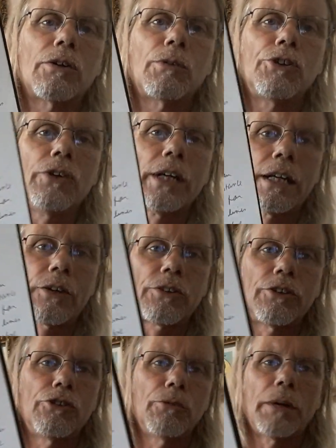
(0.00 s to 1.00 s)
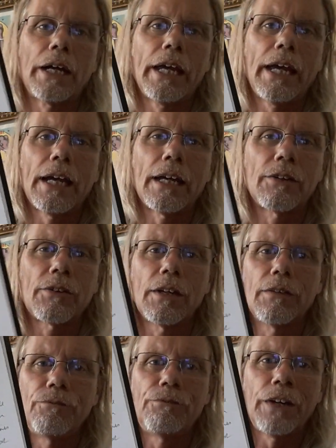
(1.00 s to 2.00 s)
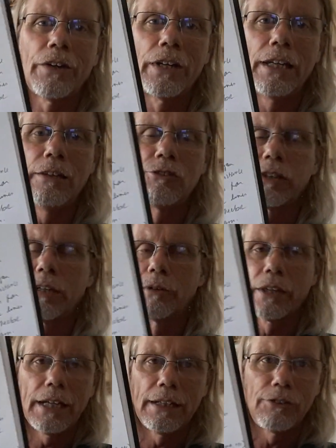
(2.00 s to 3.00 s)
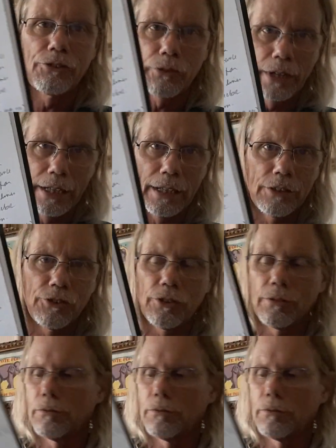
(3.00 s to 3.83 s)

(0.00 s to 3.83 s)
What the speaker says: which you can actually do by hand very easily with any straight edge.